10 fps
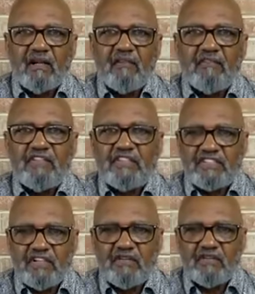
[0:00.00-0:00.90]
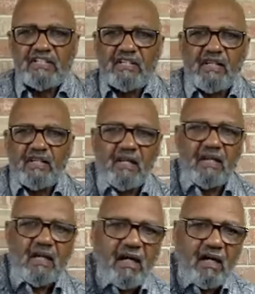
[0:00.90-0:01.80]
of the series,
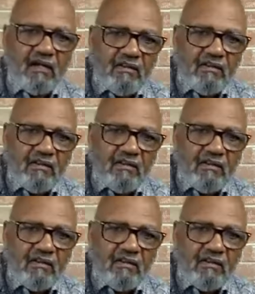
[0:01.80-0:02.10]
uh,